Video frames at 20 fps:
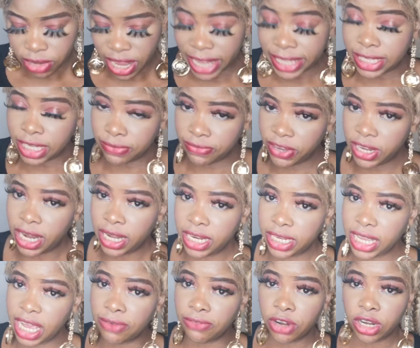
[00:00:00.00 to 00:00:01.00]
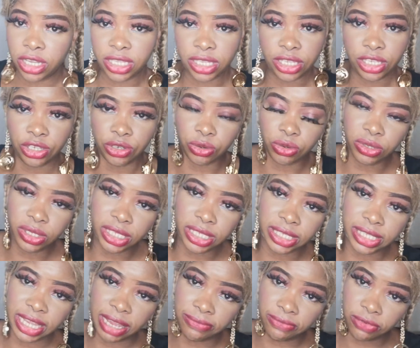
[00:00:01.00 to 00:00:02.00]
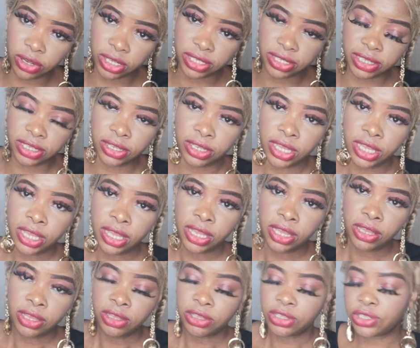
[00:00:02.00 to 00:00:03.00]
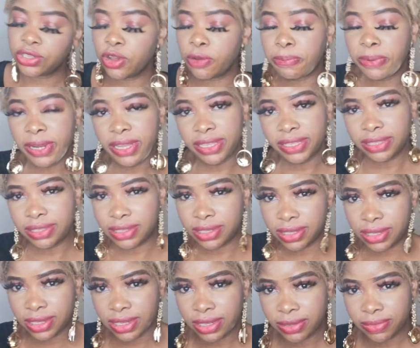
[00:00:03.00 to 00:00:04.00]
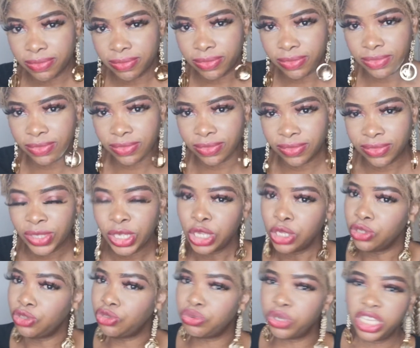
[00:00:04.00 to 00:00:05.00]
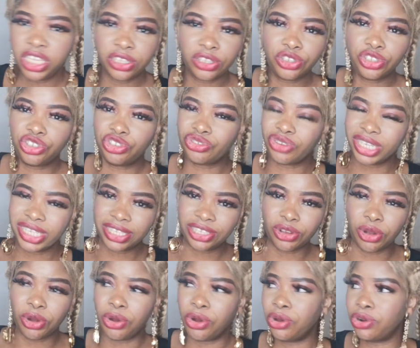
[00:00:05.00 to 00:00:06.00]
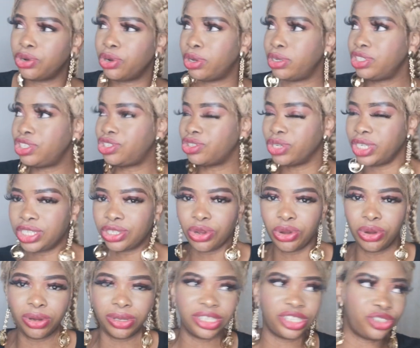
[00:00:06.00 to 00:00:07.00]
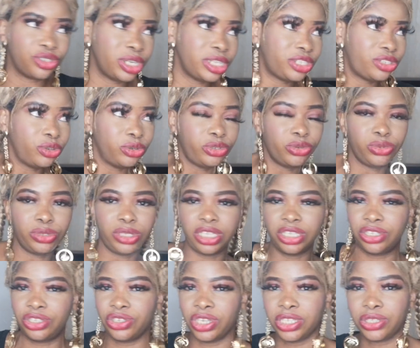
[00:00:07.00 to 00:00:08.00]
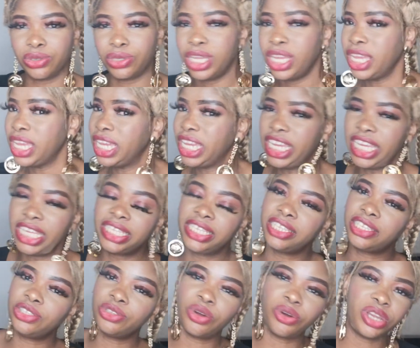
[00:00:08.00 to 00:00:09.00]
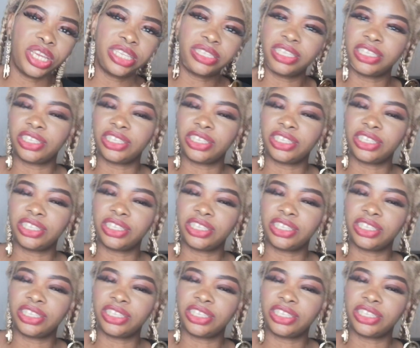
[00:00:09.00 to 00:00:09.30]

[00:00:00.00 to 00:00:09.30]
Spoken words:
I think finally they have already, divorced. So please, doing joint or not joint, or joint to do this, joint to, it is not